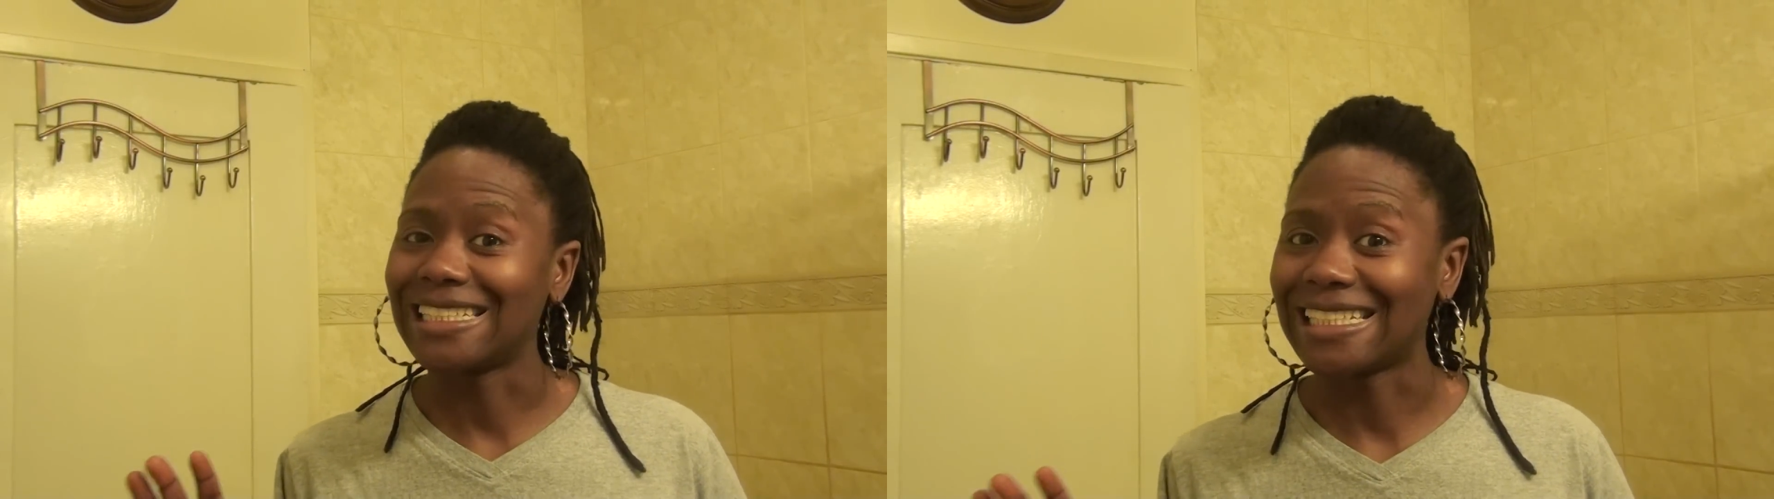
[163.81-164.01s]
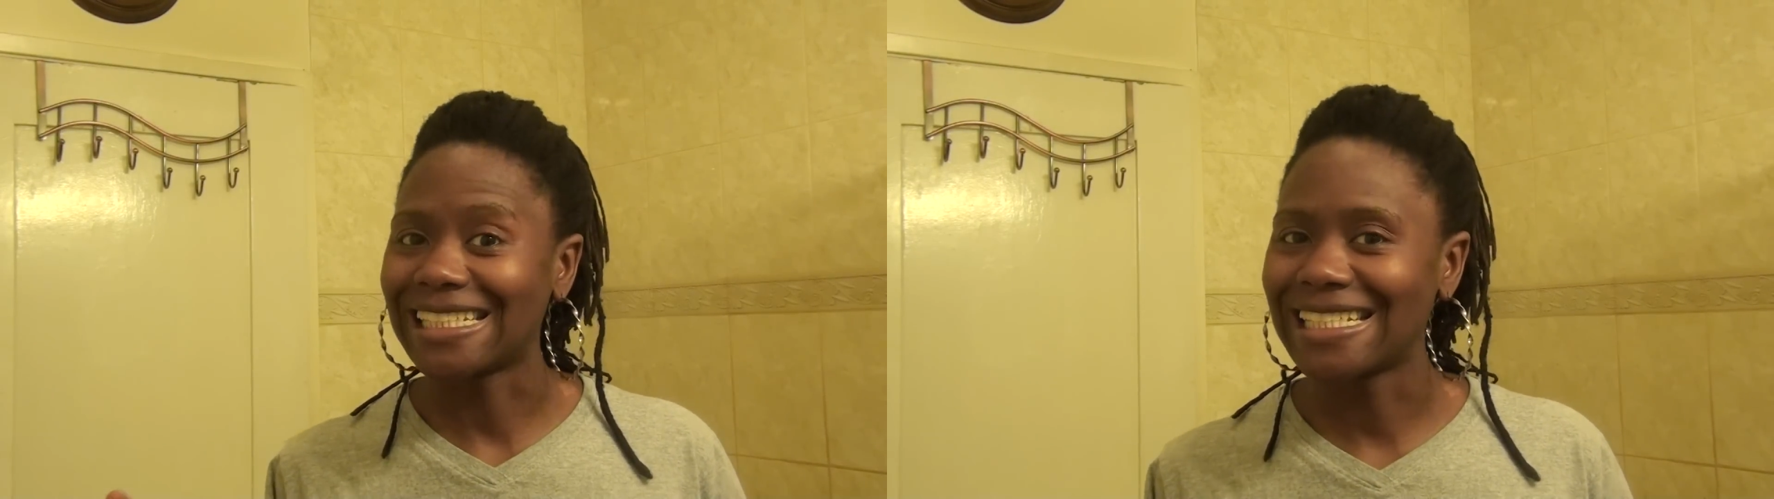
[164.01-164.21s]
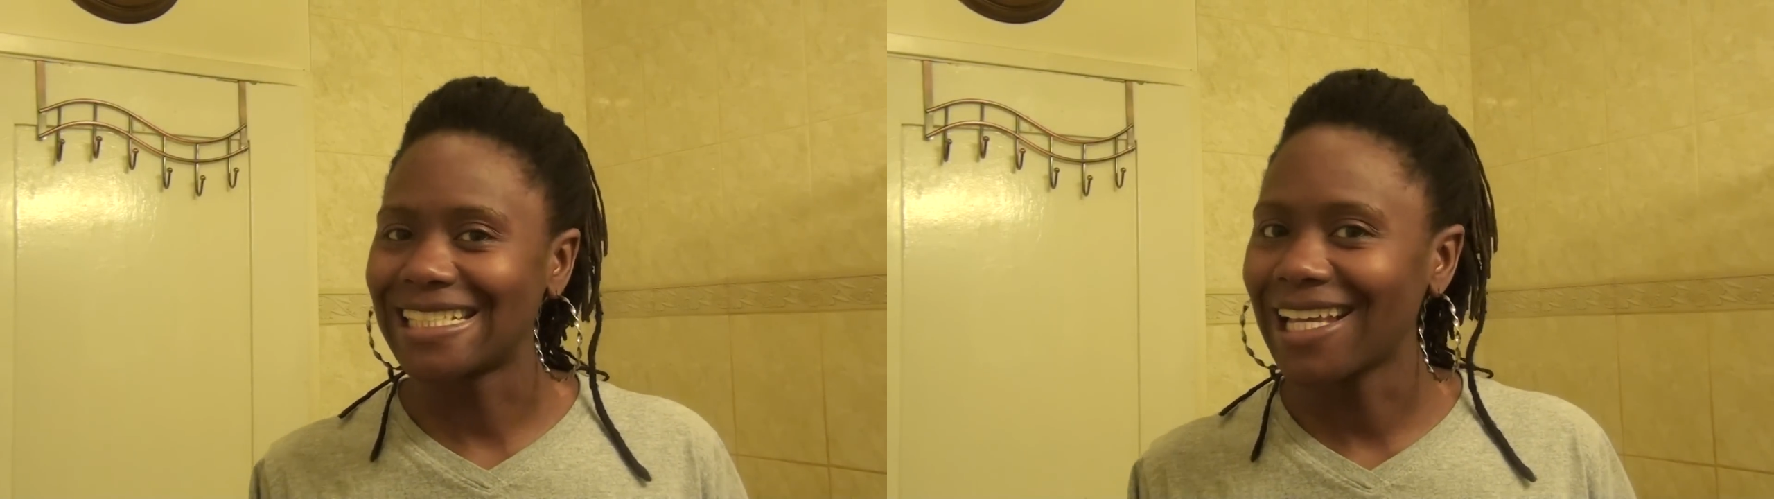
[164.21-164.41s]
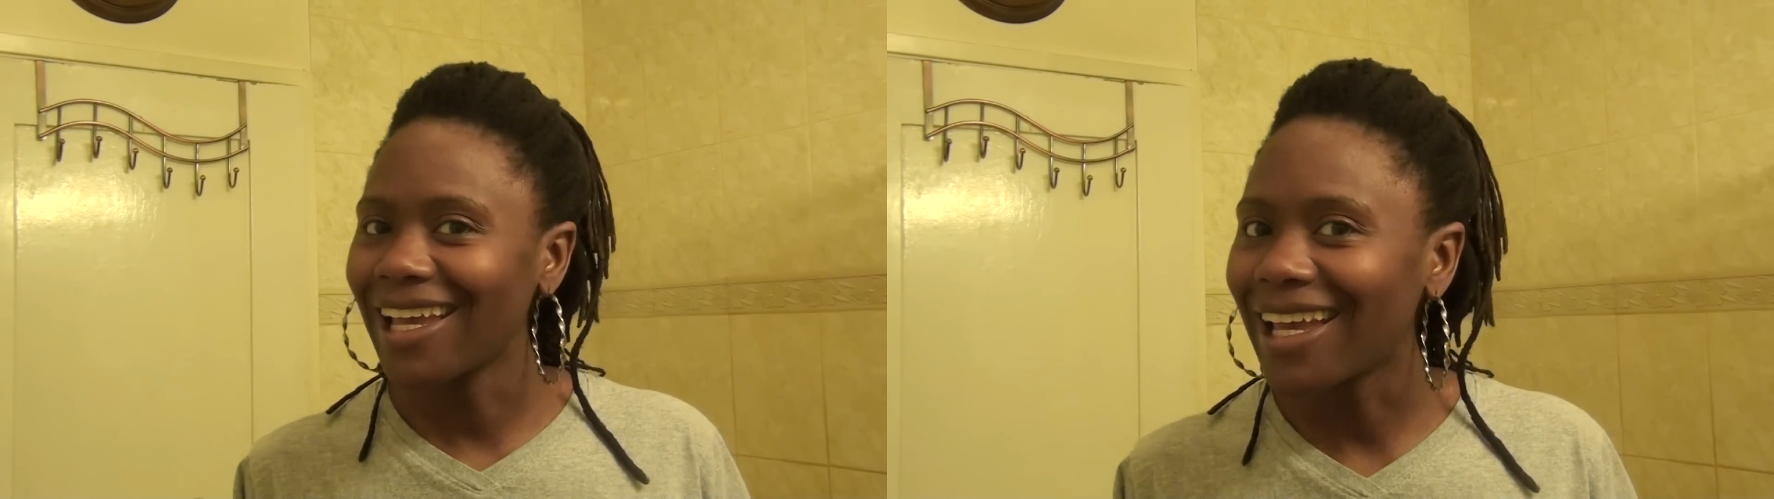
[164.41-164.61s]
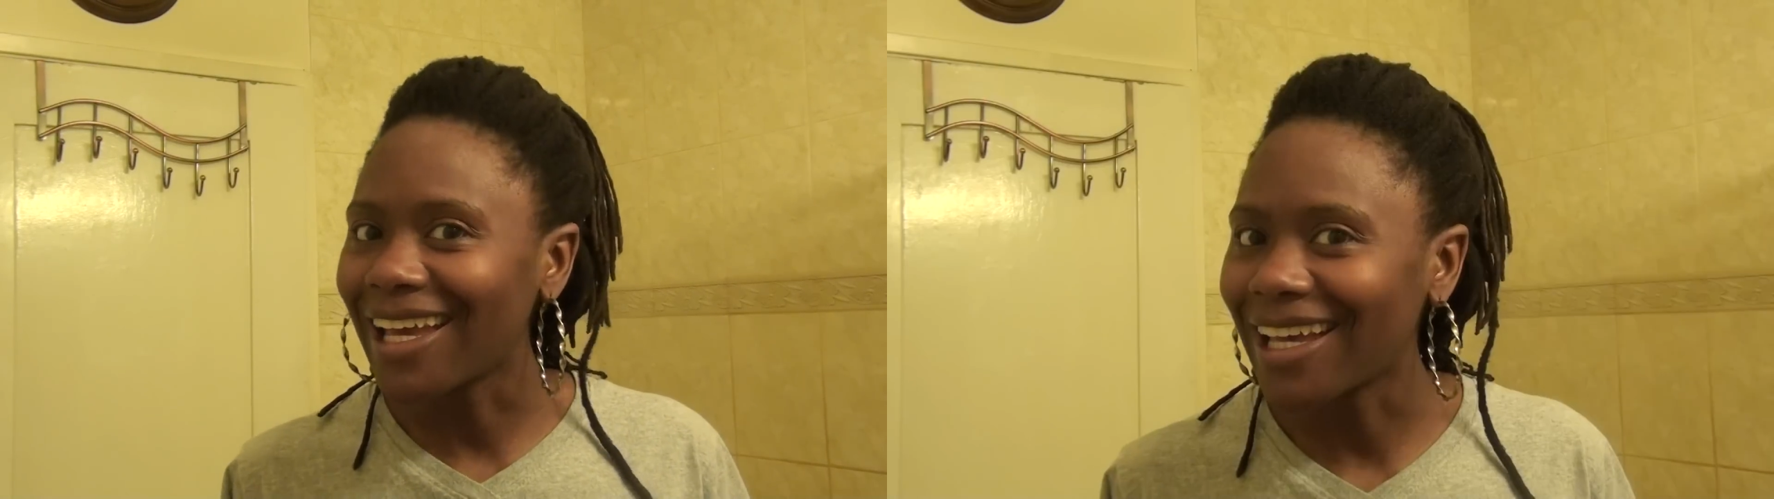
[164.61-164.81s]
just
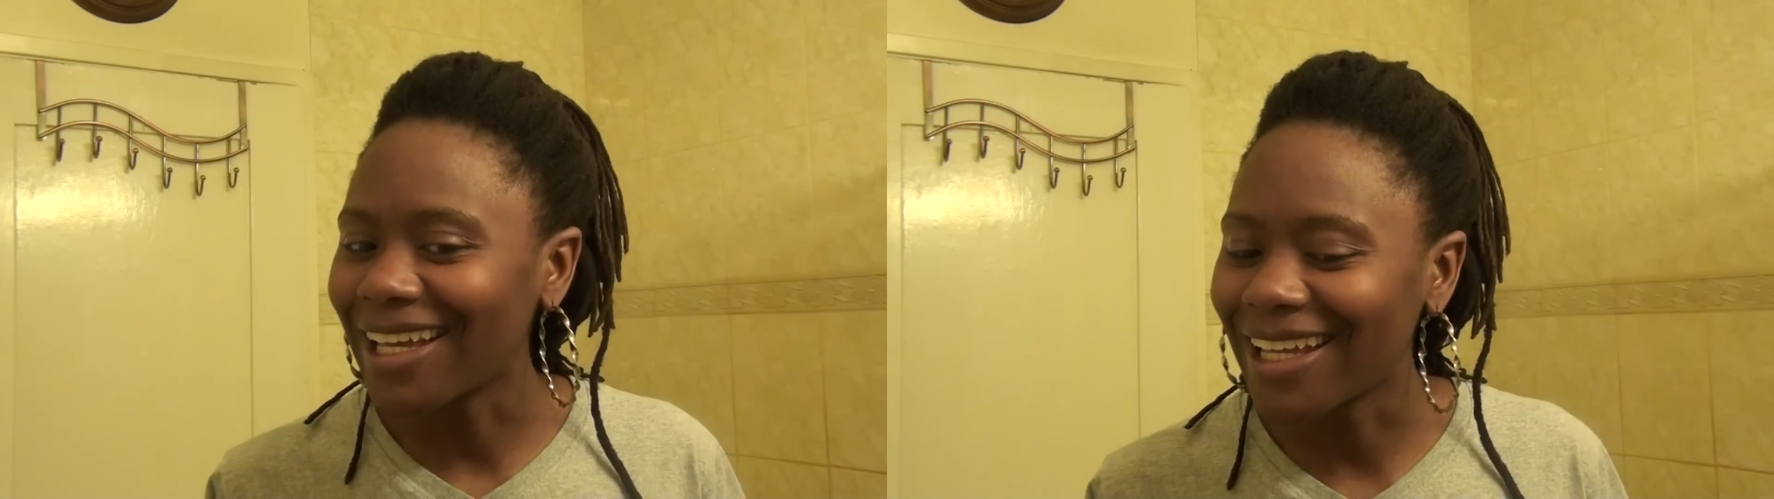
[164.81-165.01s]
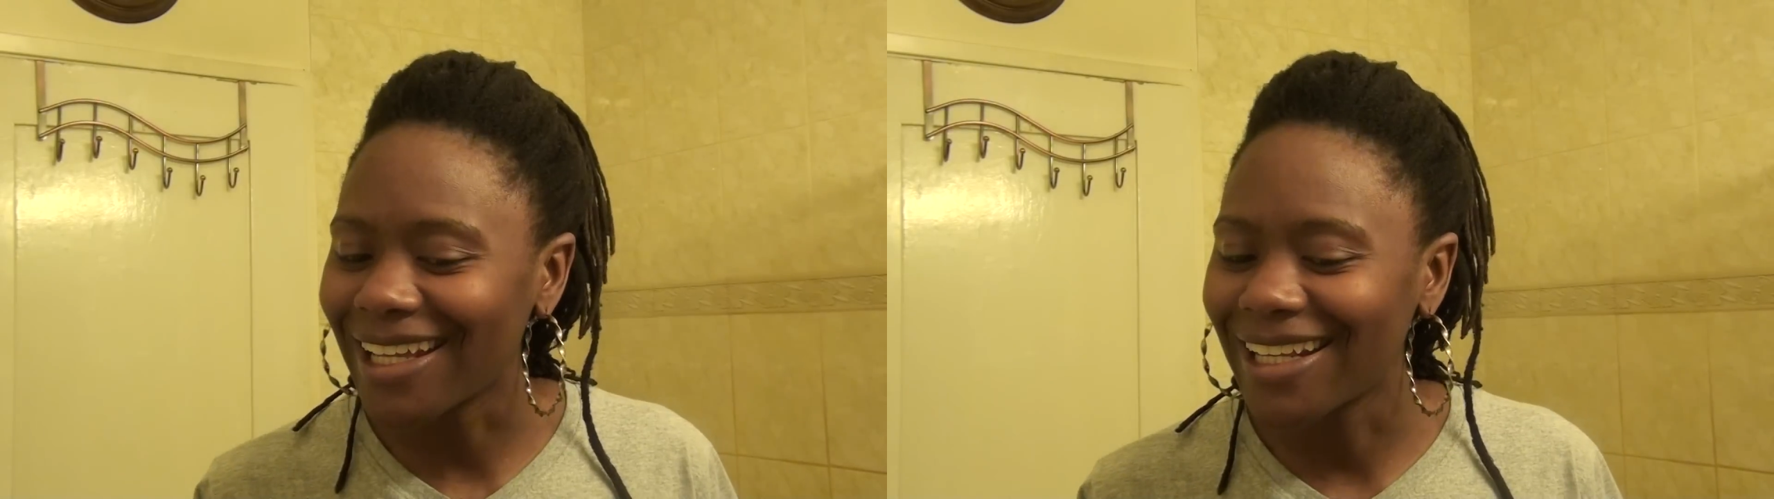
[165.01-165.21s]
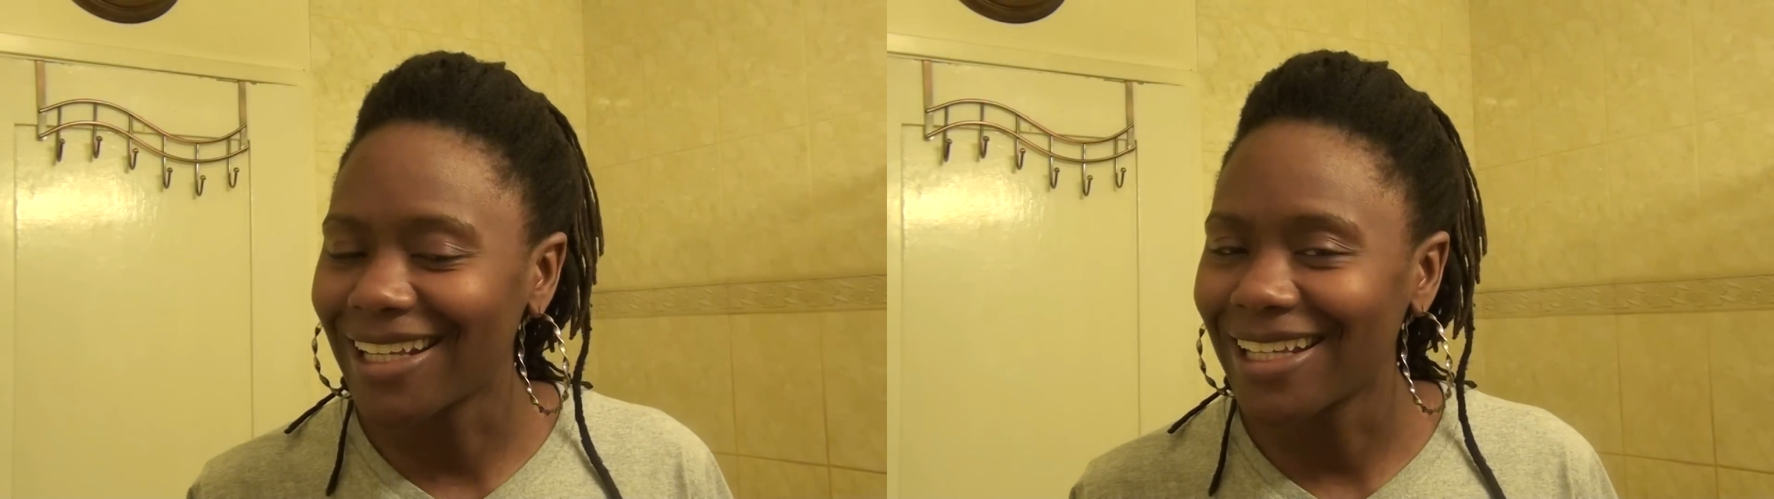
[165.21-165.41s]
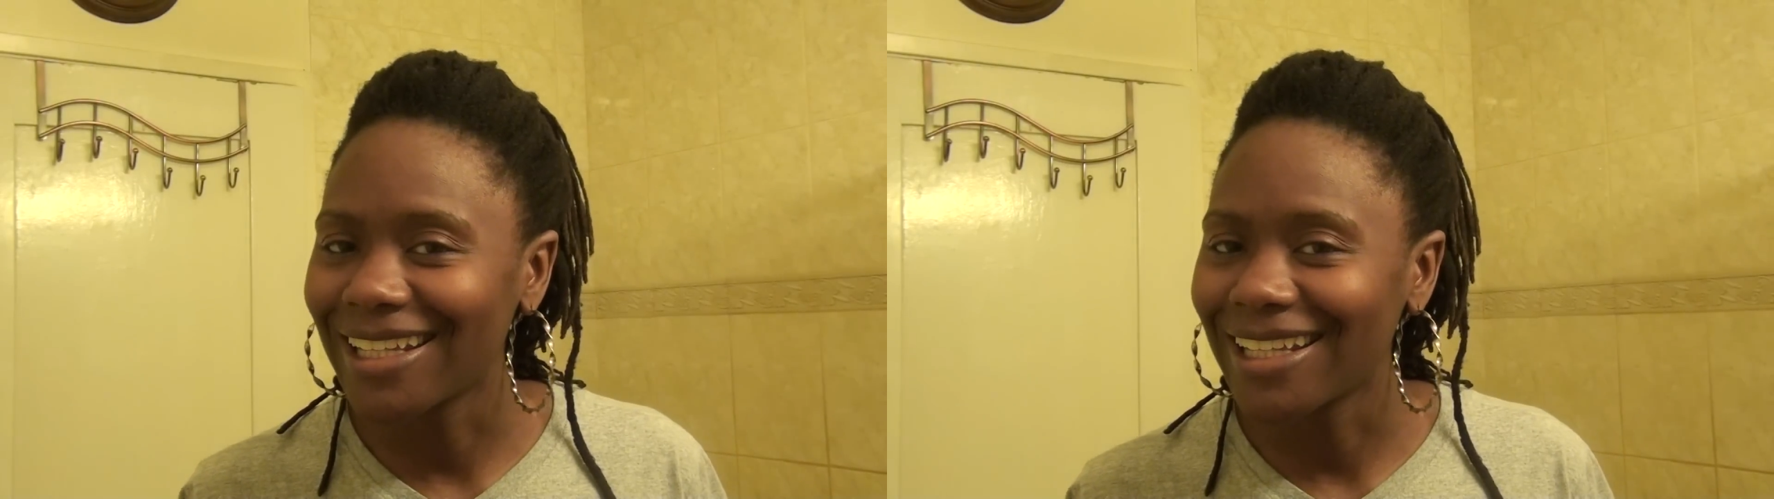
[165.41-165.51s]
said,